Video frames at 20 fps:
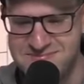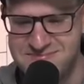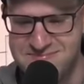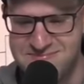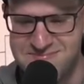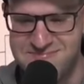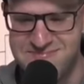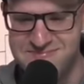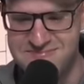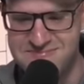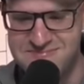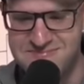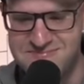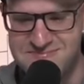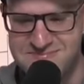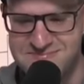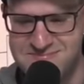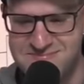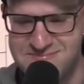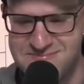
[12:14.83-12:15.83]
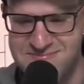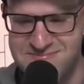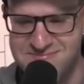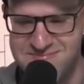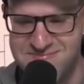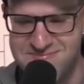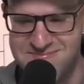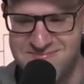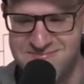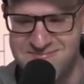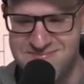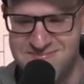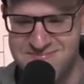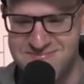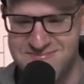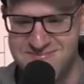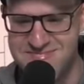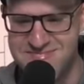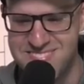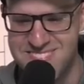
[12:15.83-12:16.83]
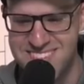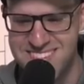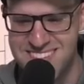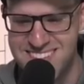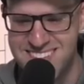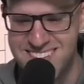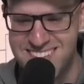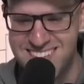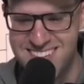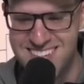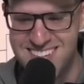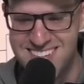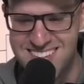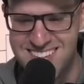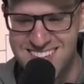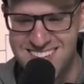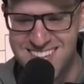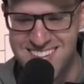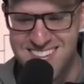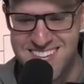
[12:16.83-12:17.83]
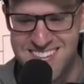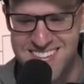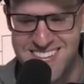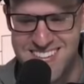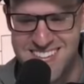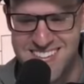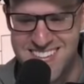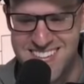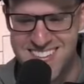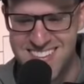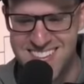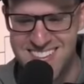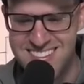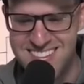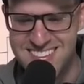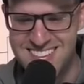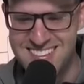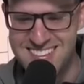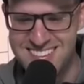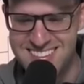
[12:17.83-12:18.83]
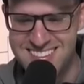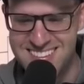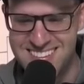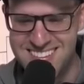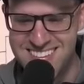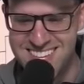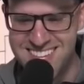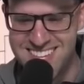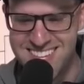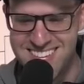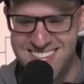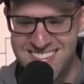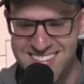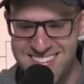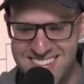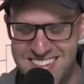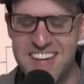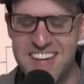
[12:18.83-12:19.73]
This person isn't speaking.